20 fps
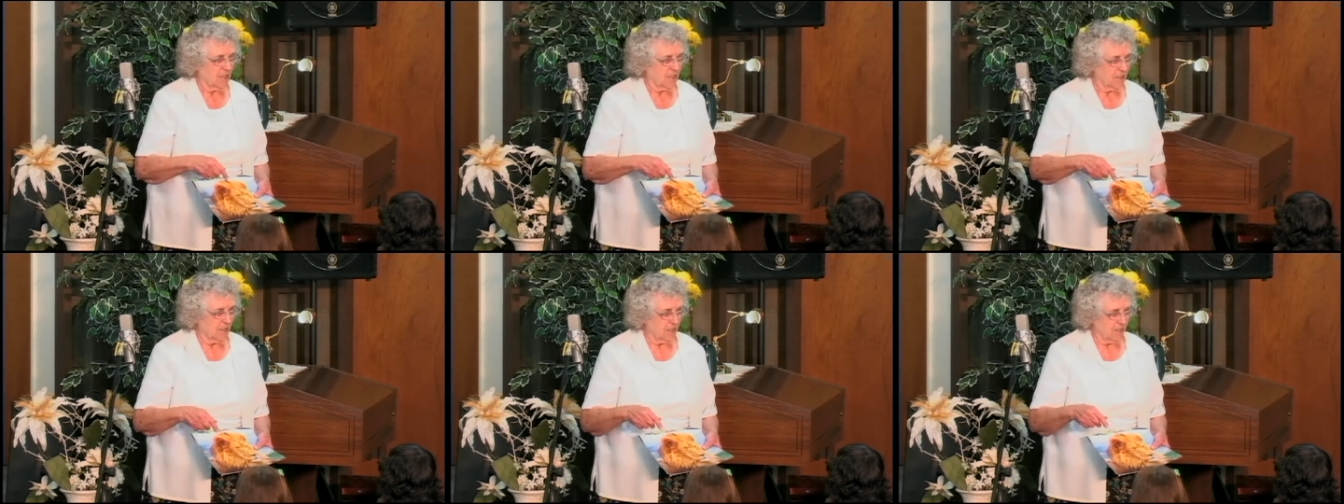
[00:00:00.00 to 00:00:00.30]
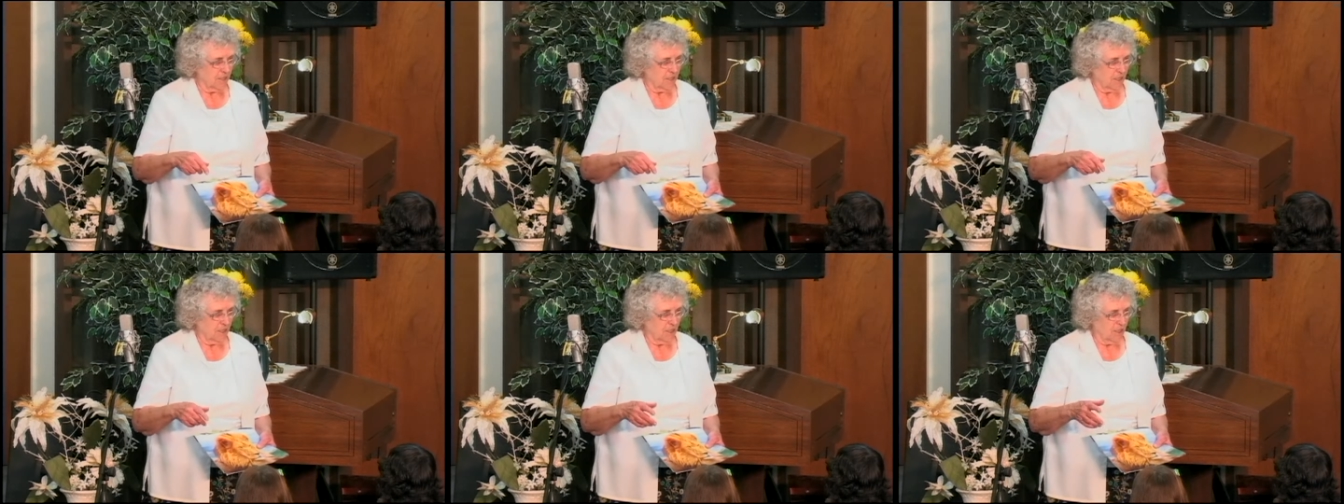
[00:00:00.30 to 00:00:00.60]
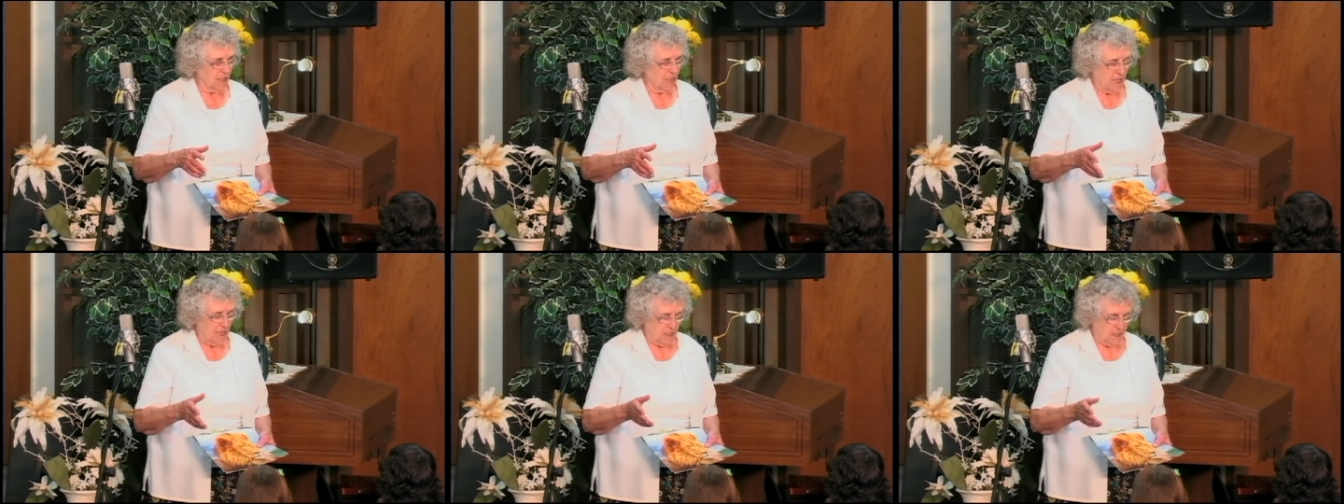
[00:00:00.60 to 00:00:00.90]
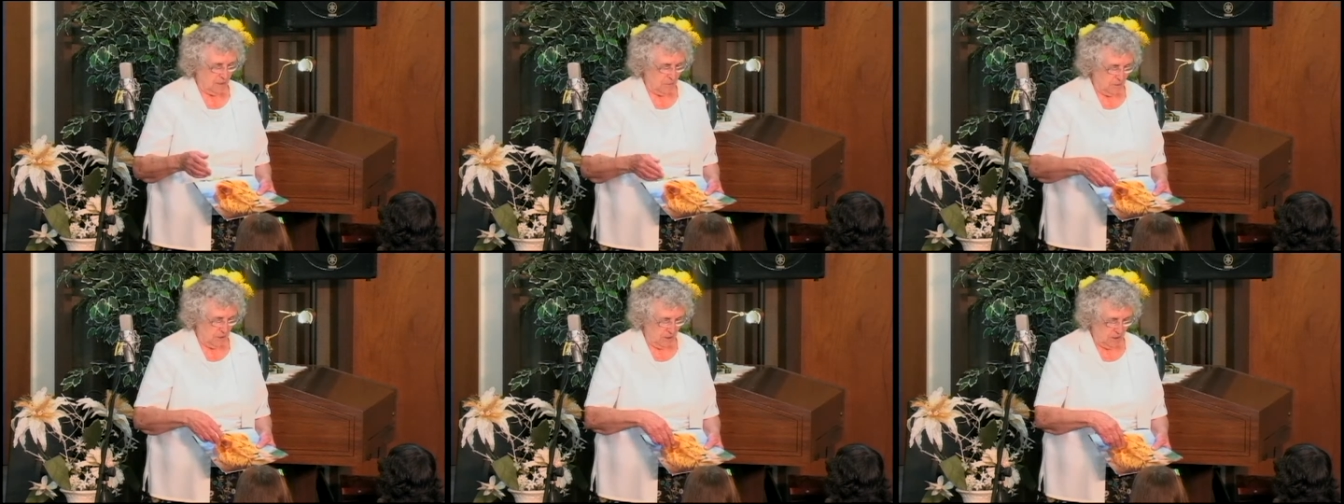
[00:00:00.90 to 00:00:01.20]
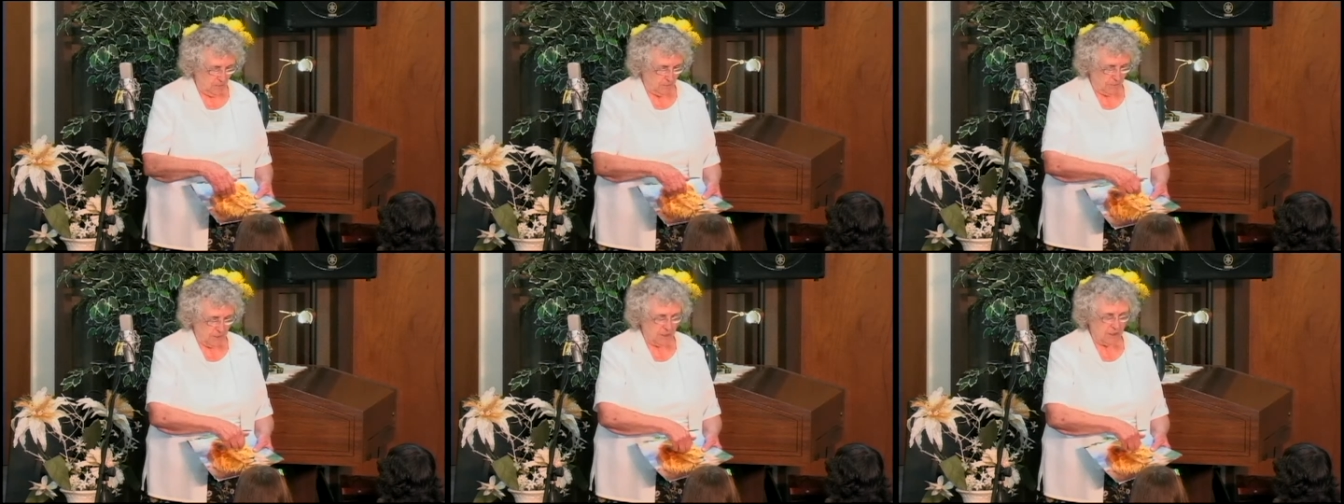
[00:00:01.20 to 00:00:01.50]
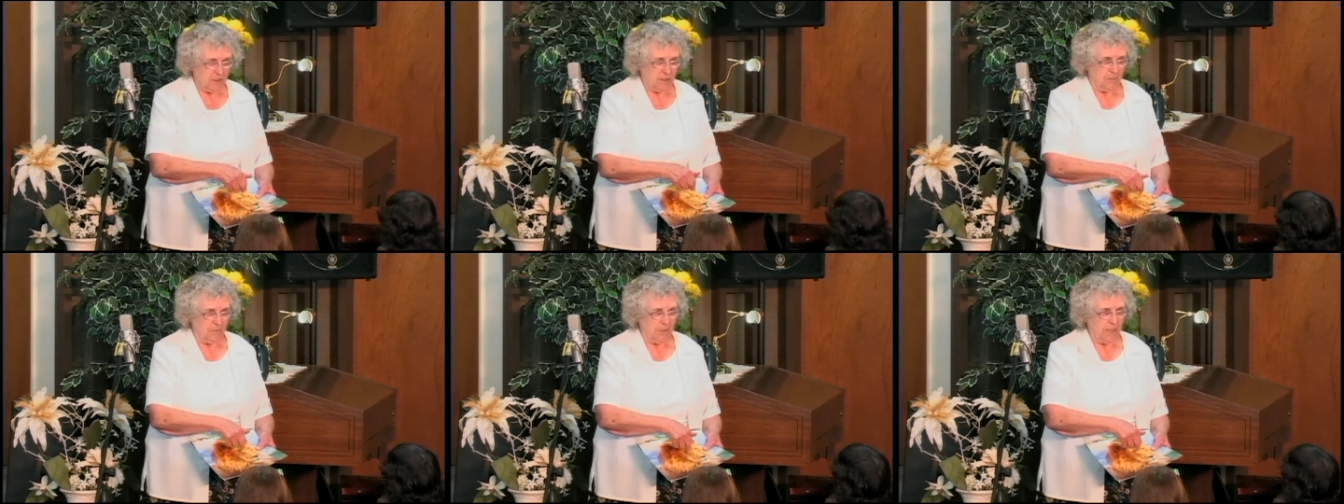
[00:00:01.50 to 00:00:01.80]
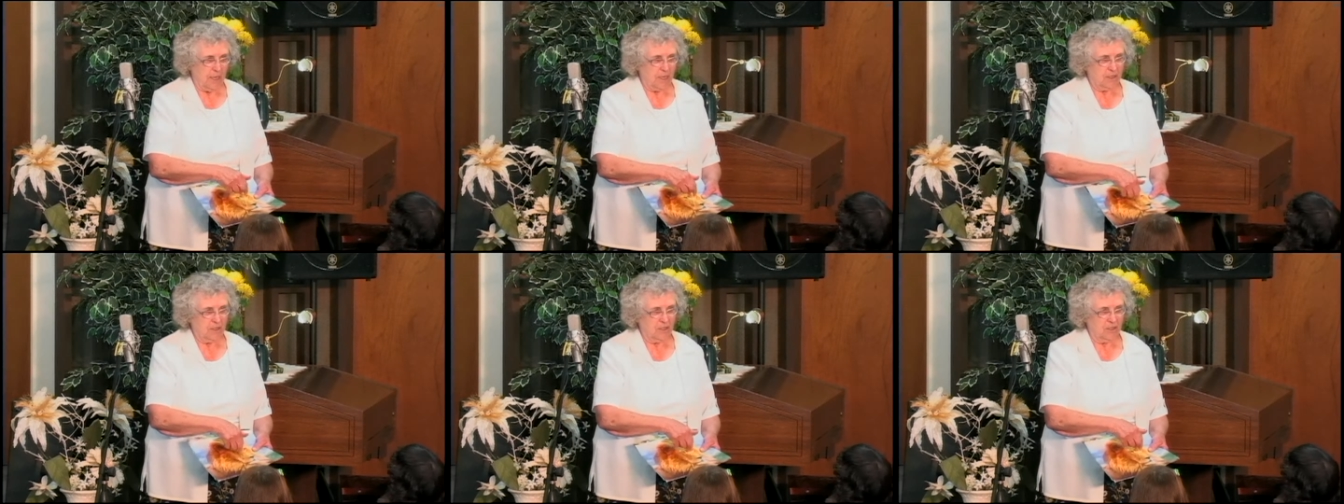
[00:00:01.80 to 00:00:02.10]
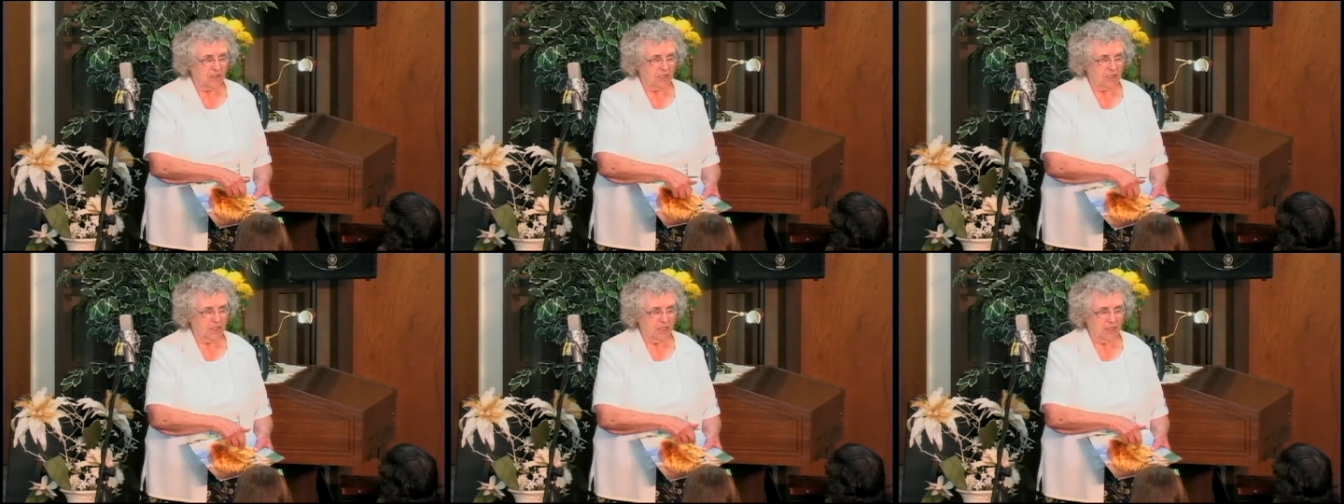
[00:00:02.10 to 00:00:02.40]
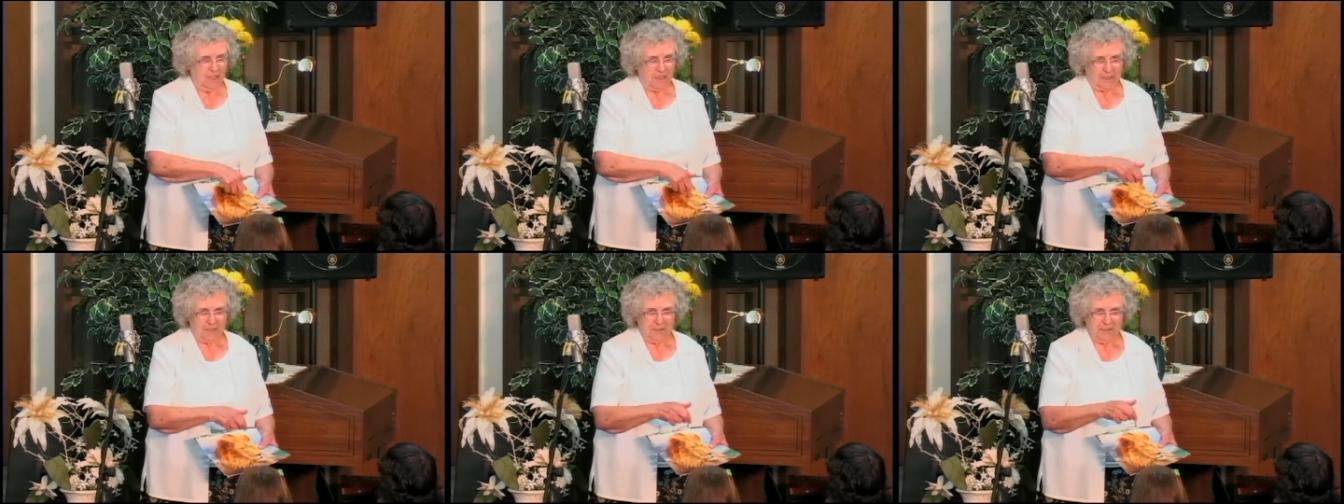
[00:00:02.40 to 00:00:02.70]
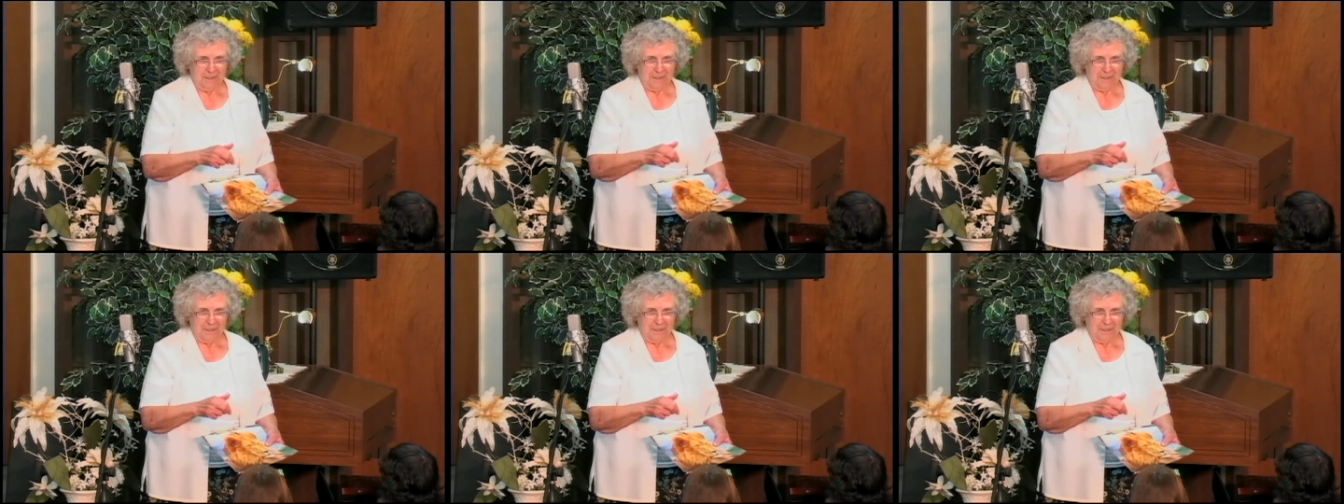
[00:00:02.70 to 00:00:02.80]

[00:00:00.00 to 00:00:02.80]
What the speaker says: the animal and brings it back to the king